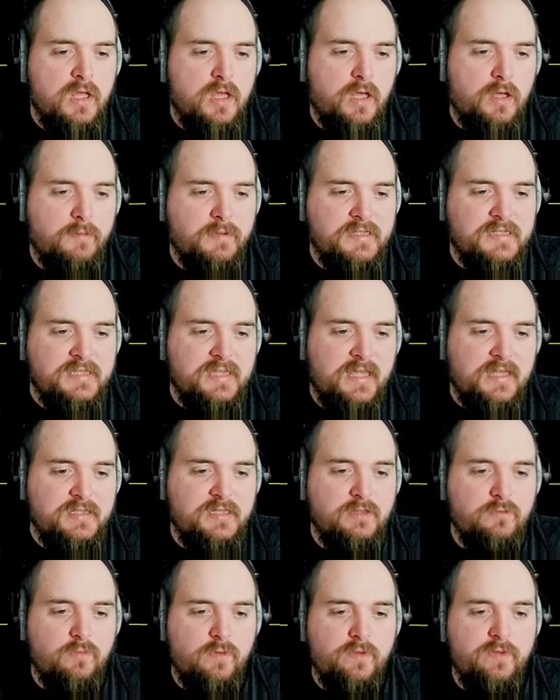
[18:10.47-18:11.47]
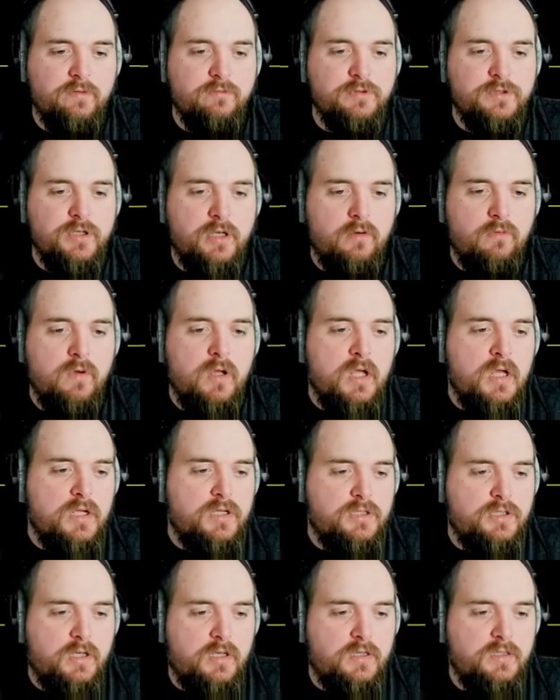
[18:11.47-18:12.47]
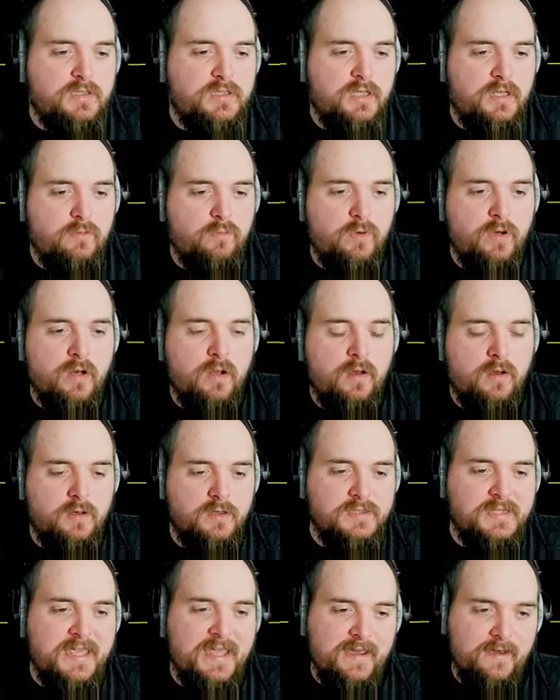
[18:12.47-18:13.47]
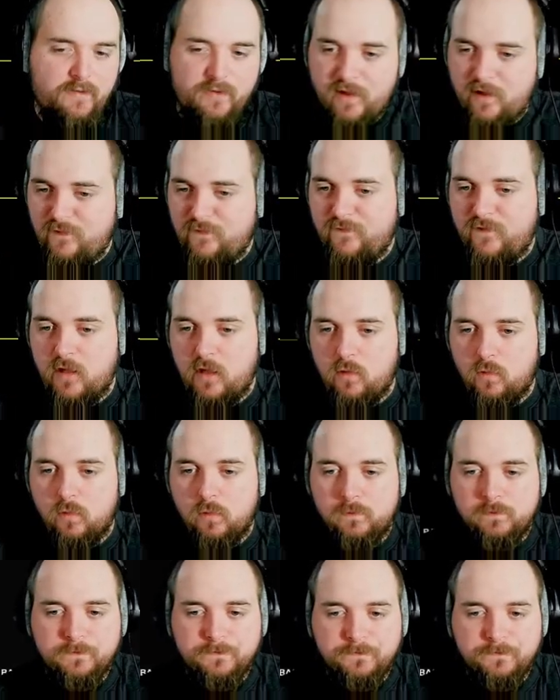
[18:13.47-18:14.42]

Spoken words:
I'm ecstatic with the result, Charlie said when asked how they feel.